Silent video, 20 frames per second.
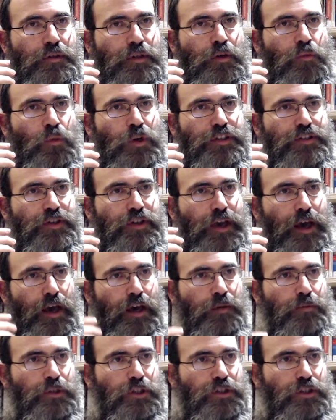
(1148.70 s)
in which the
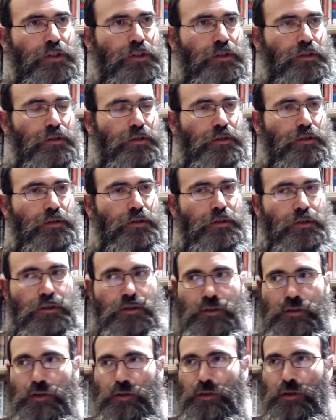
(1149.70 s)
Eibishter
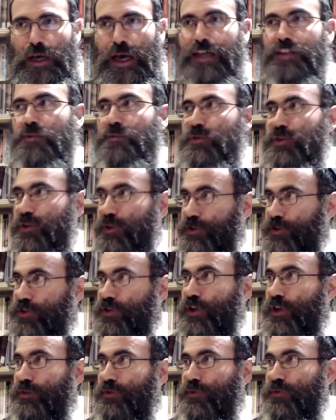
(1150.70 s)
Atmos Ein
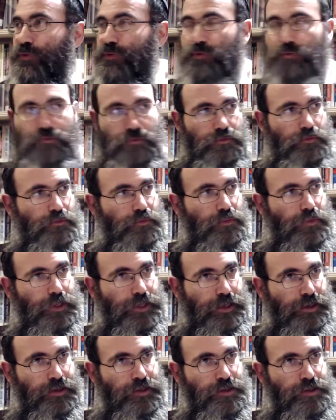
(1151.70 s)
Sof
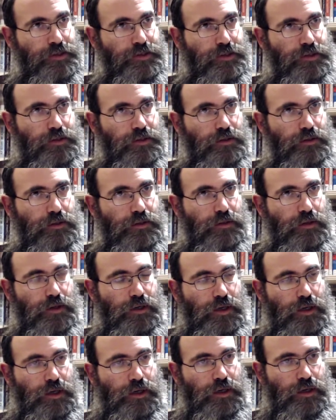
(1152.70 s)
is
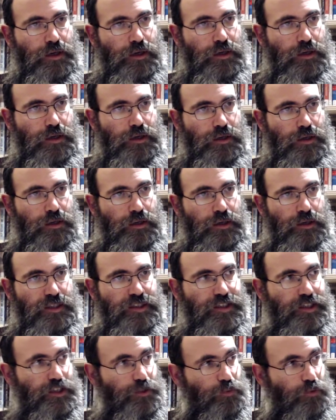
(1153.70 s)

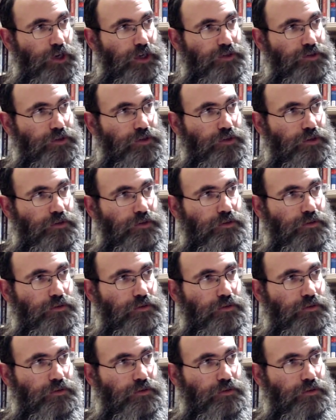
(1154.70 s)
expressed.